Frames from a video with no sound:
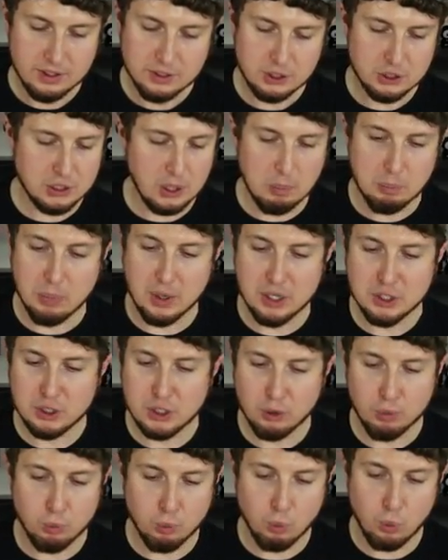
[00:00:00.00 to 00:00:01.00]
Just a
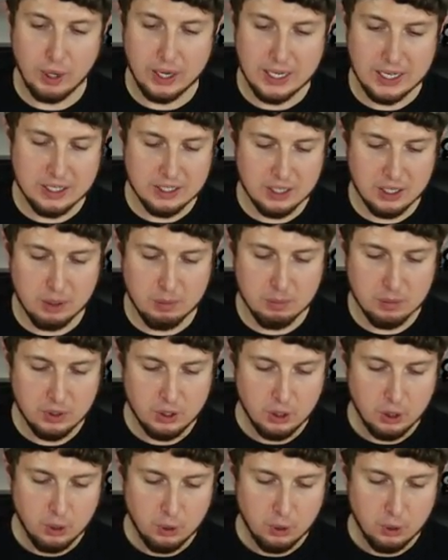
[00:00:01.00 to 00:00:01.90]
bunch of random